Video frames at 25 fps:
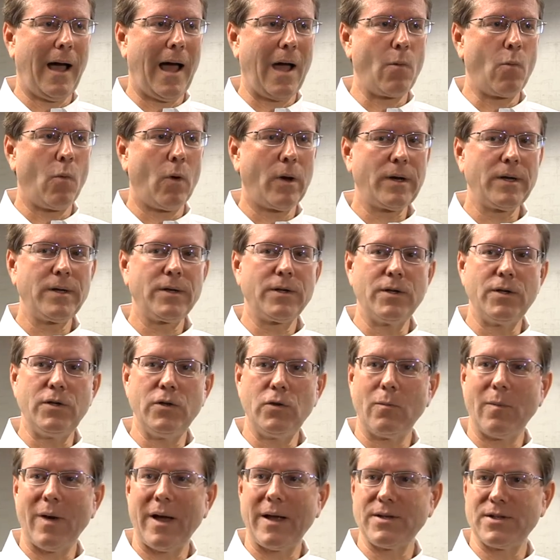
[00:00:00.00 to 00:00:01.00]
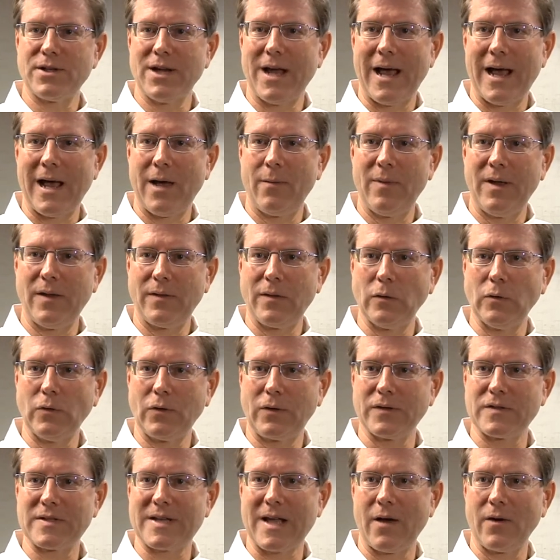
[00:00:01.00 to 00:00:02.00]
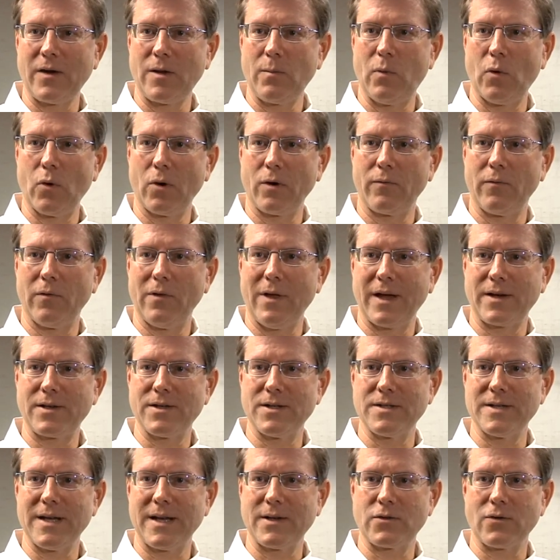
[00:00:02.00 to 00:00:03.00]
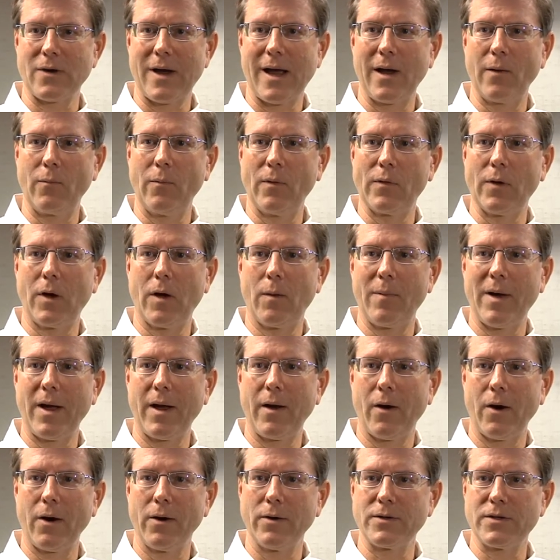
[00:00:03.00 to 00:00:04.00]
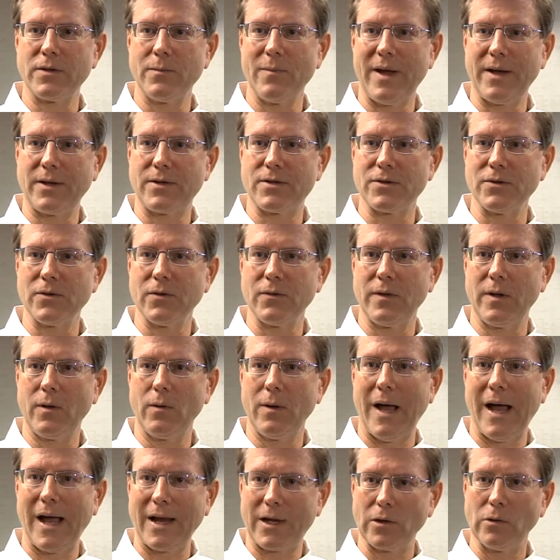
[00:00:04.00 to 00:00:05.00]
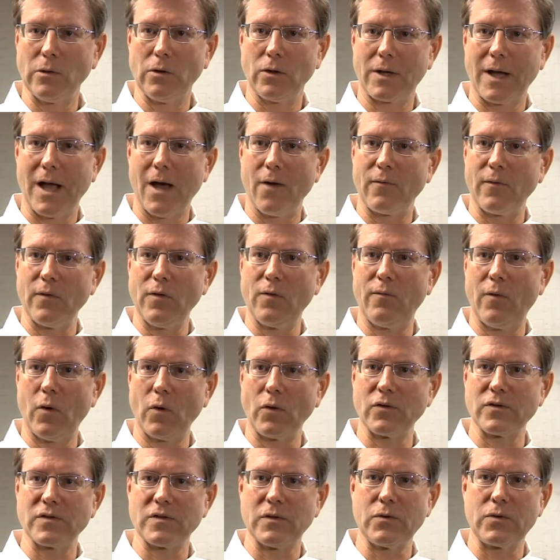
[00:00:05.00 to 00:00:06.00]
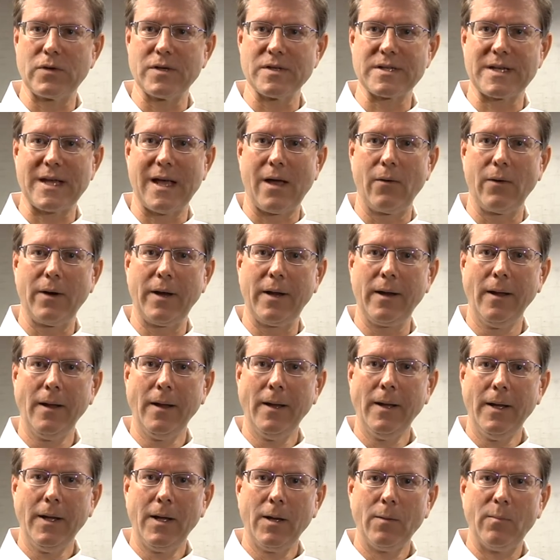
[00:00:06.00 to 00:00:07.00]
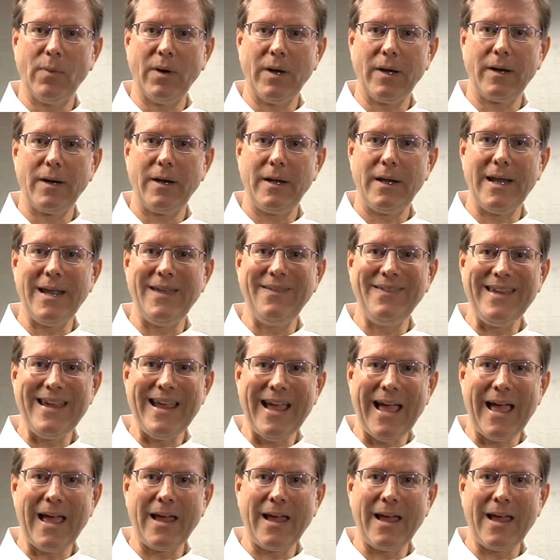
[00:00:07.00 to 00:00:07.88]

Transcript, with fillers: I wanted to do my job at the Lucas County Board of Elections. I tried with all my heart to make sure that I could look out for the voters of Lucas County. But in the